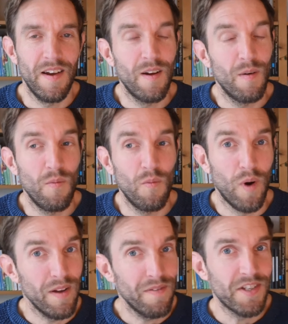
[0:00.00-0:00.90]
Um,
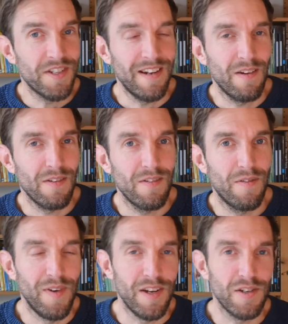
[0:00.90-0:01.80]
one of the standout
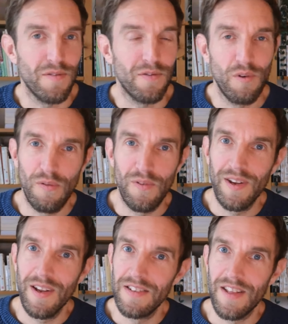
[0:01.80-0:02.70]
features of
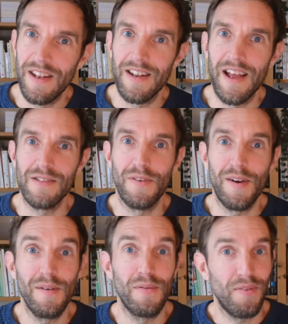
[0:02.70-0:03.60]
Groovy is that it has
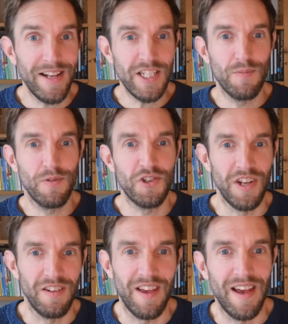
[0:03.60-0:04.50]
very flexible
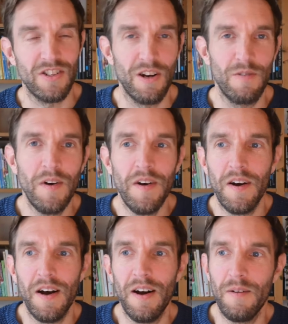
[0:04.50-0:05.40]
syntax. So
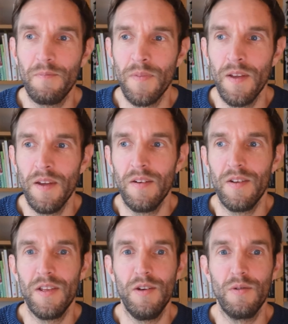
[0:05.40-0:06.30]
um,
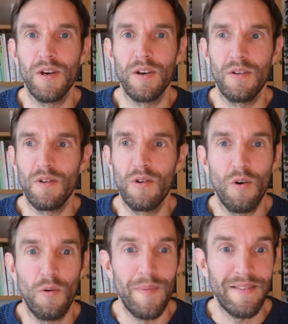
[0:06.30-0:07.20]
you can
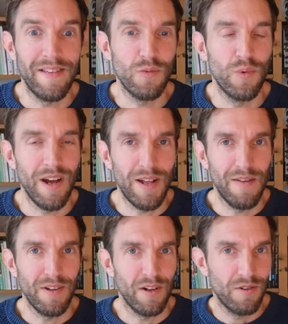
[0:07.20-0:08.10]
call methods without
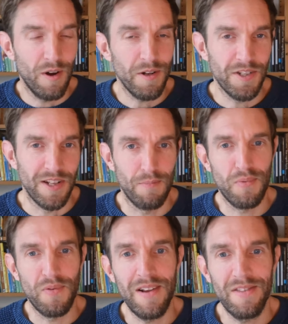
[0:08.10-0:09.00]
having the dots and the
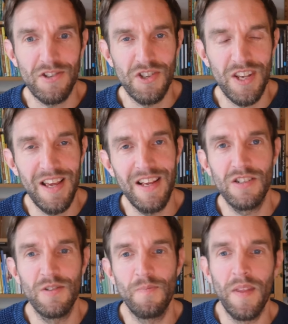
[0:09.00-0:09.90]

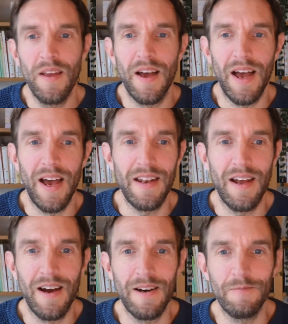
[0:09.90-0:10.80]
parentheses.
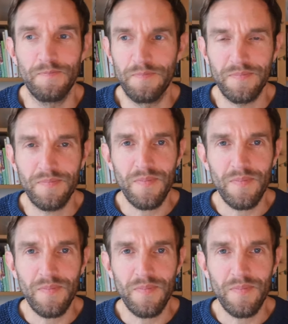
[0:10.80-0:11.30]
And um,